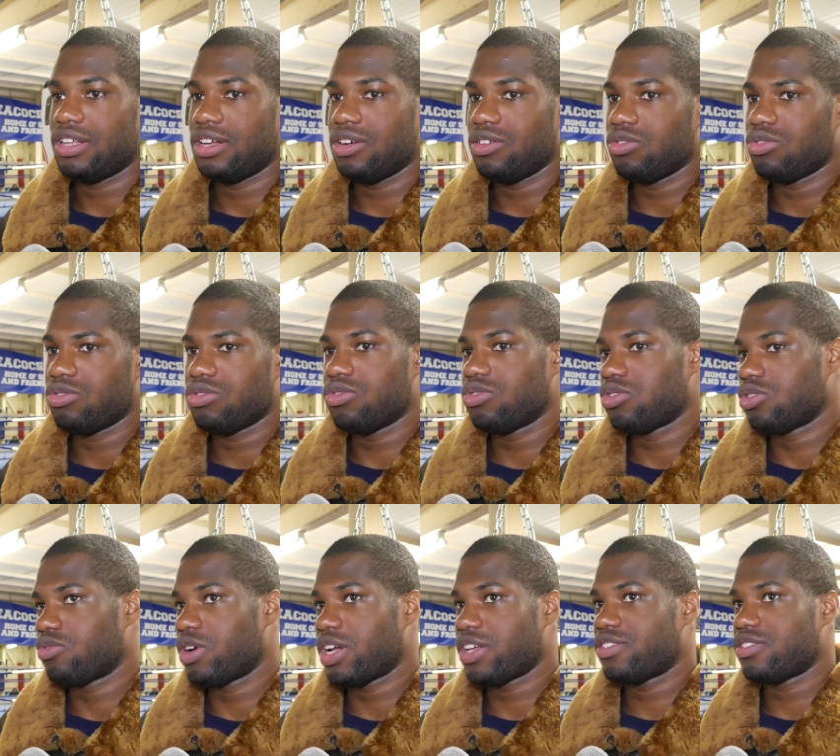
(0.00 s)
all
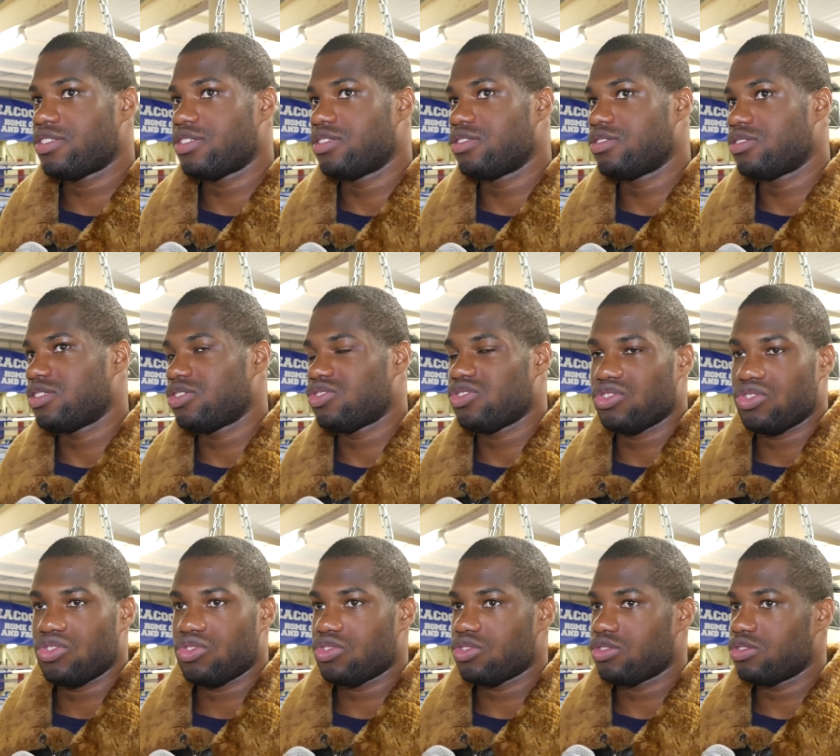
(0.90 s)
the rest is
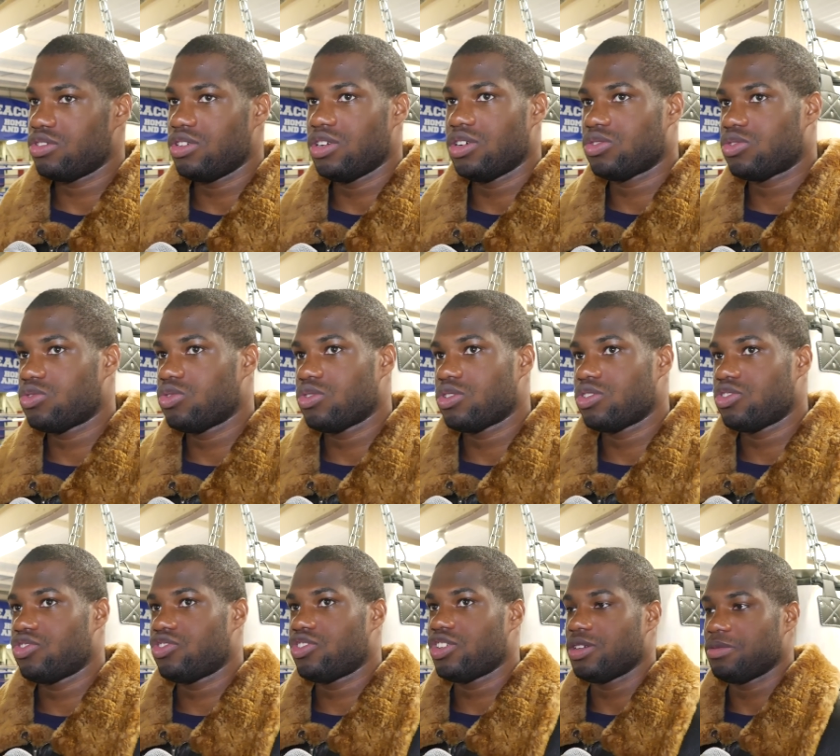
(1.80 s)
just, you know, talk
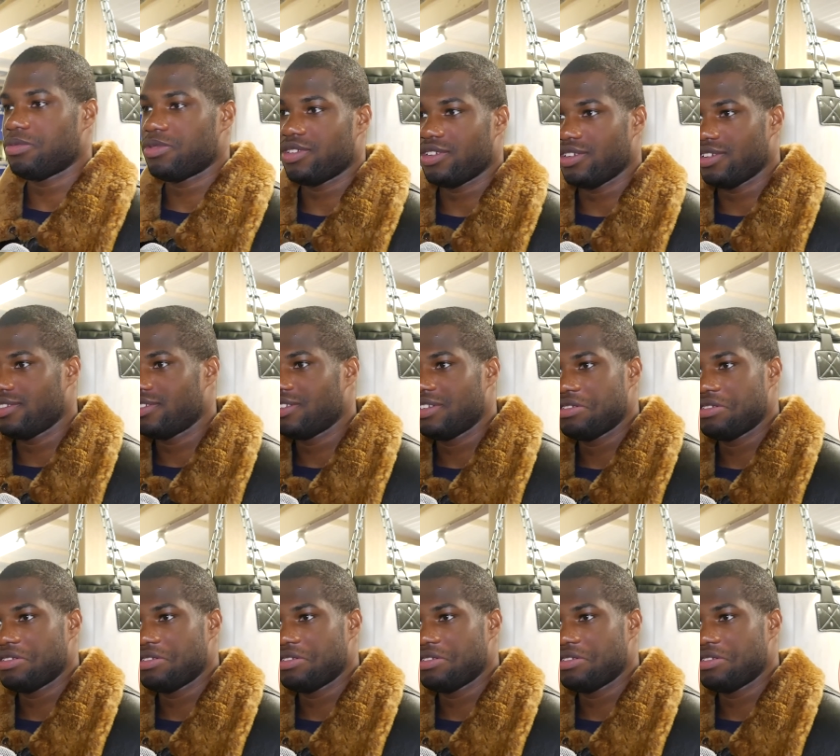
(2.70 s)
is cheap, so